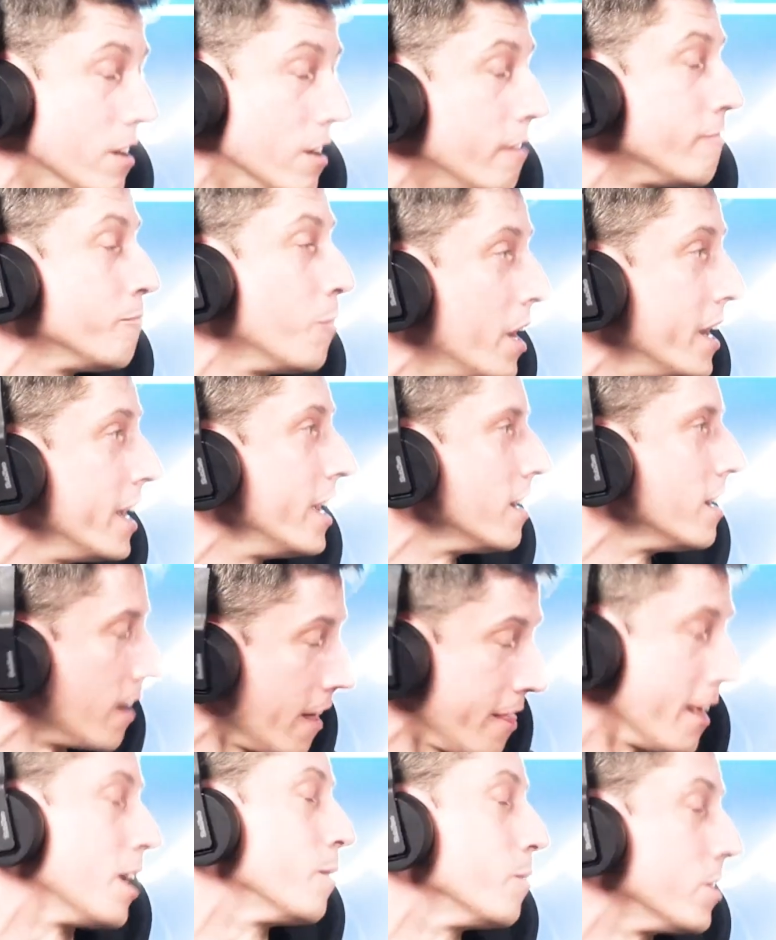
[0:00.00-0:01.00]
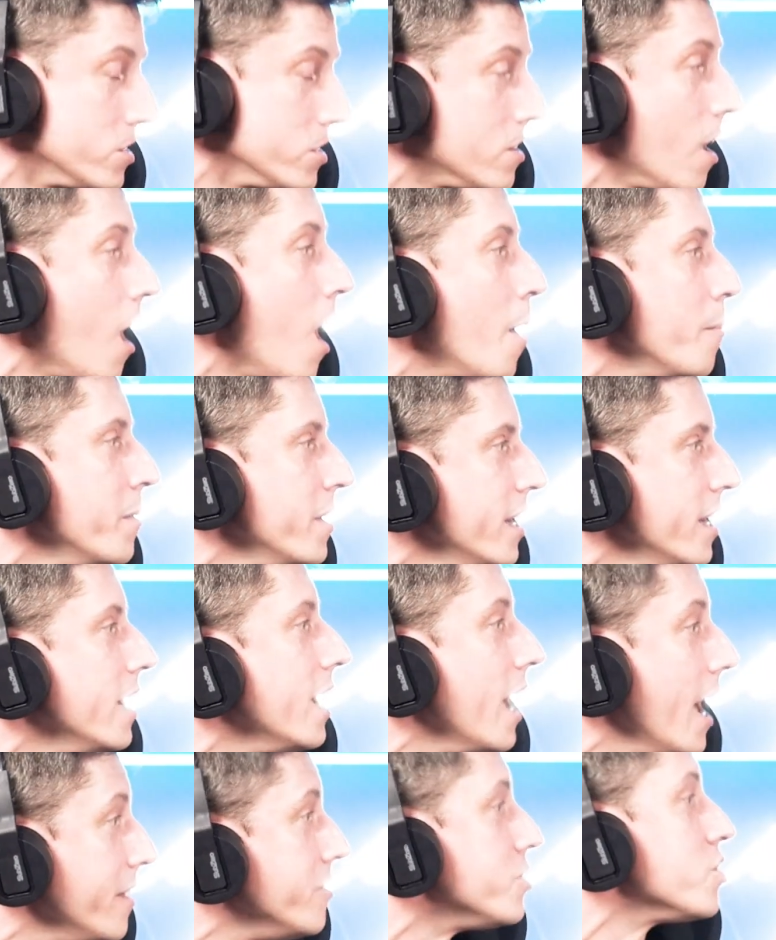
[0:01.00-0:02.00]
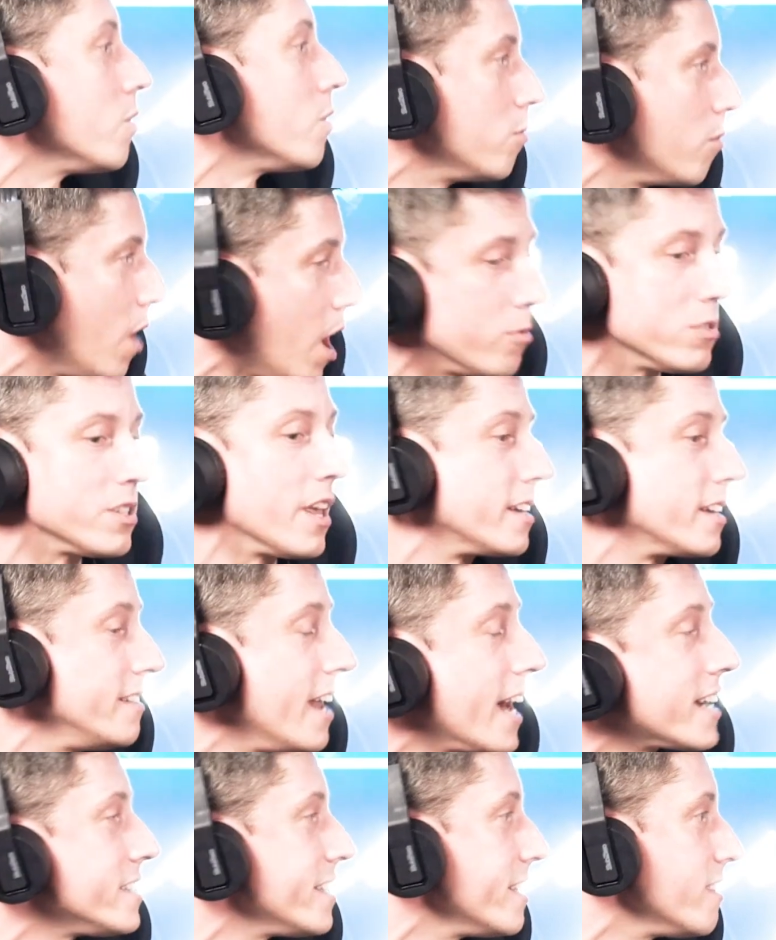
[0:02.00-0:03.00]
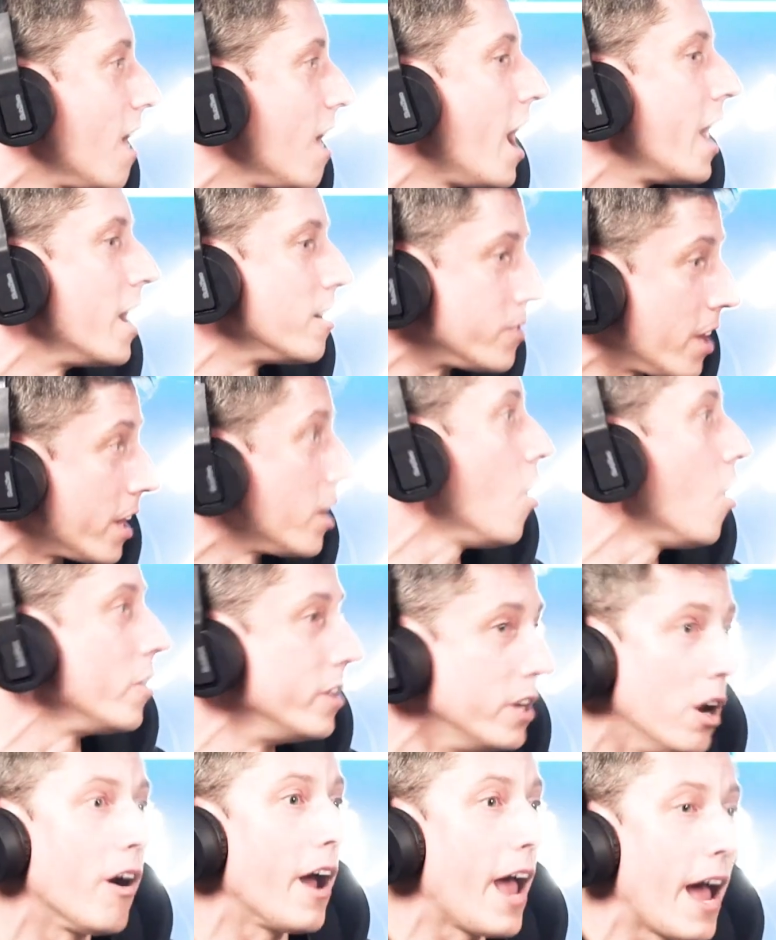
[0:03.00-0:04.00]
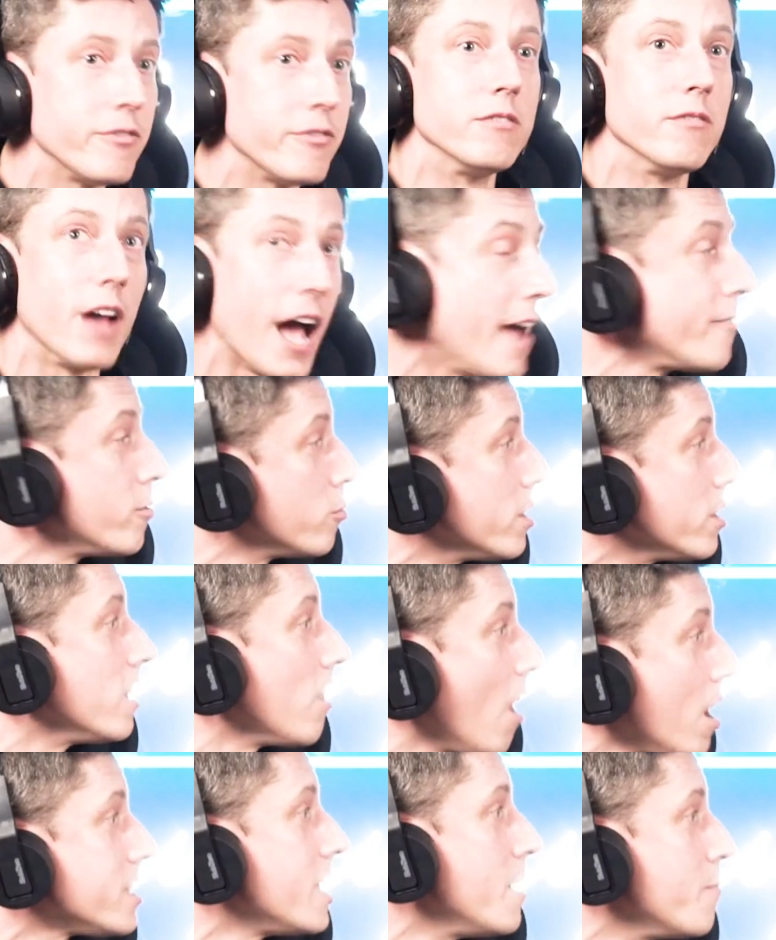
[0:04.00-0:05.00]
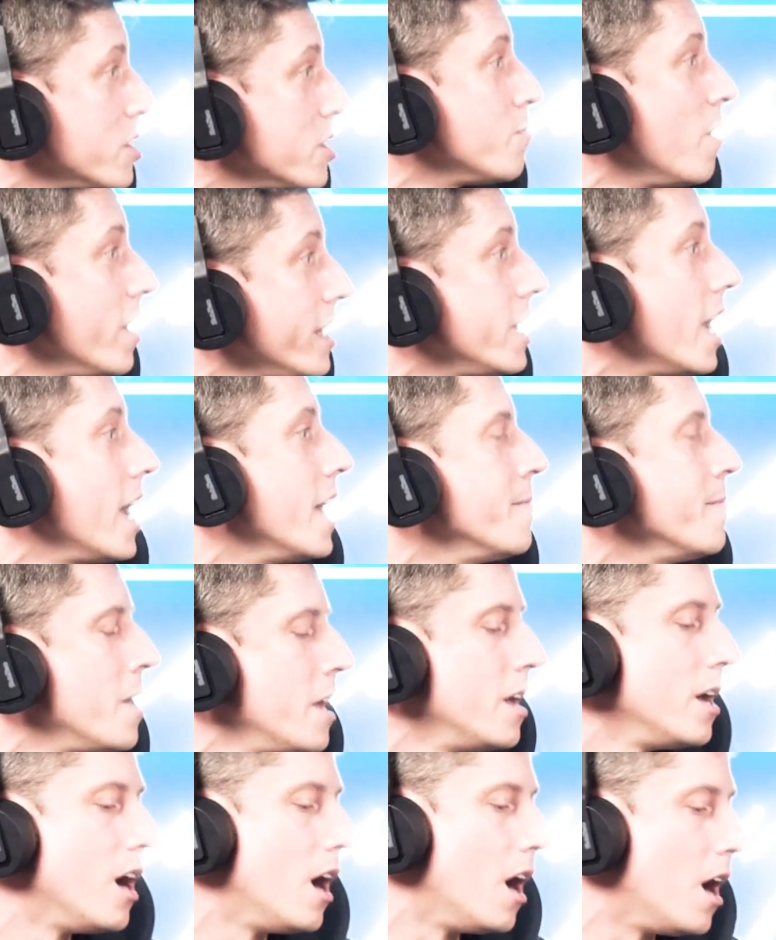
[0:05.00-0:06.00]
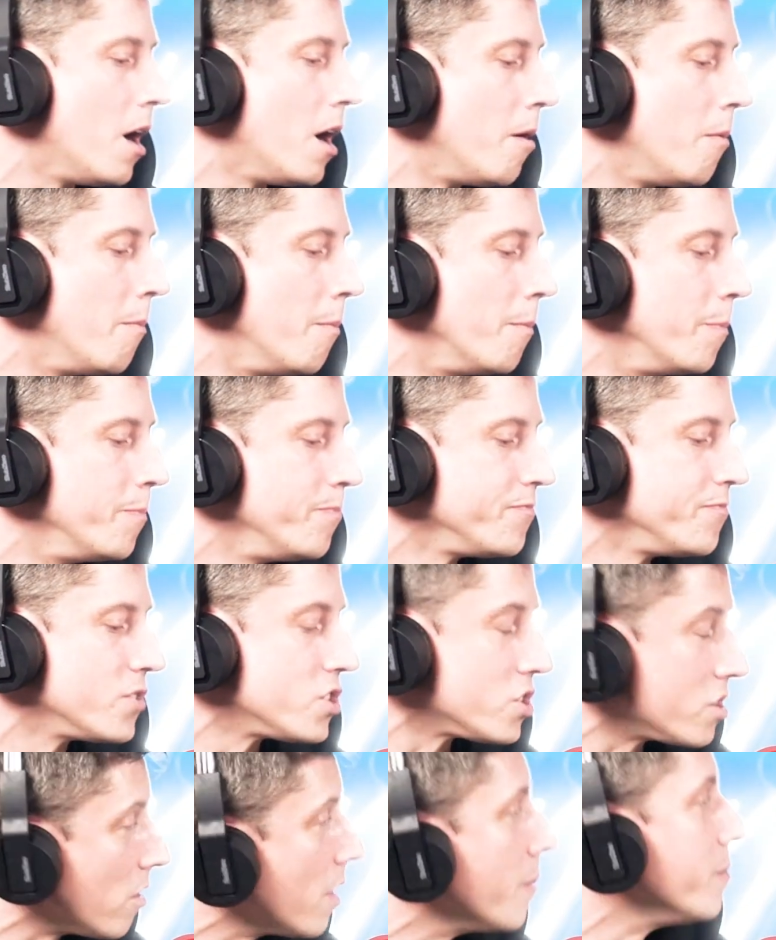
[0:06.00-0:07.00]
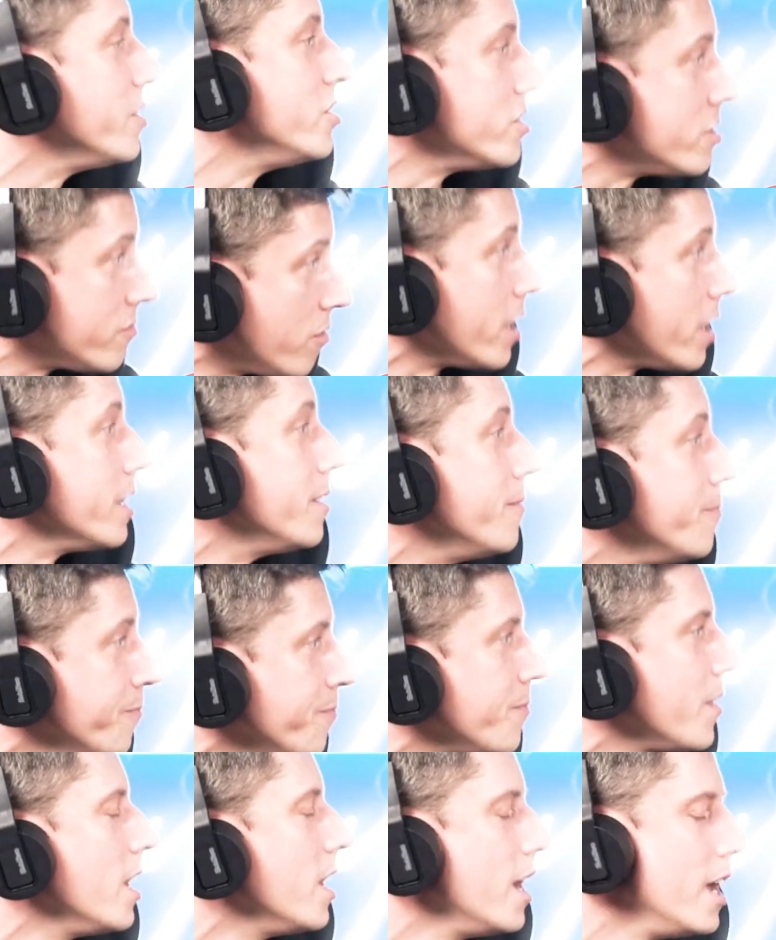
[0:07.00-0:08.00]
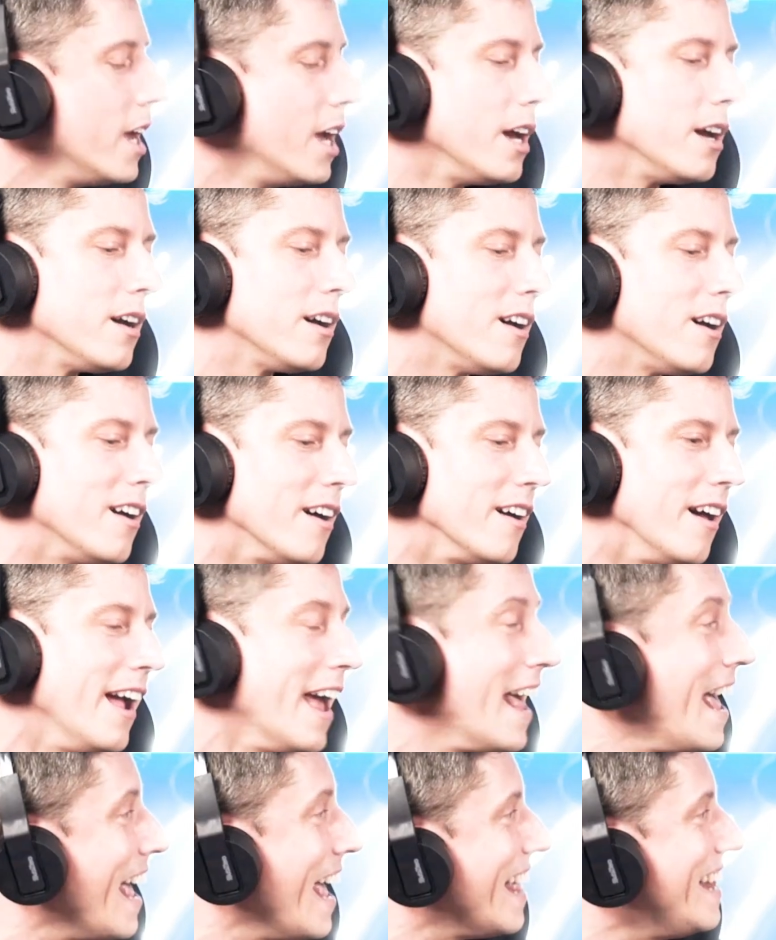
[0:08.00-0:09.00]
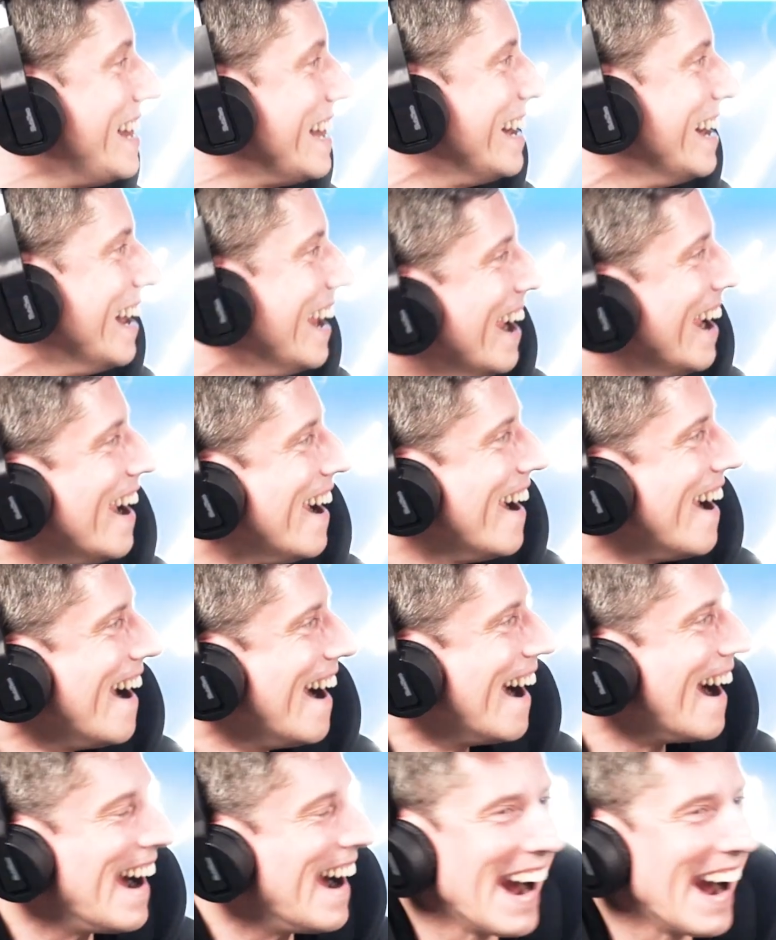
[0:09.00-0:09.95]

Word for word: enough money. I think I'm going to stop. And so I was like next in line. I was like, oh, you know, I haven't really lost that much money yet. So let me just fucking... You're hearing this?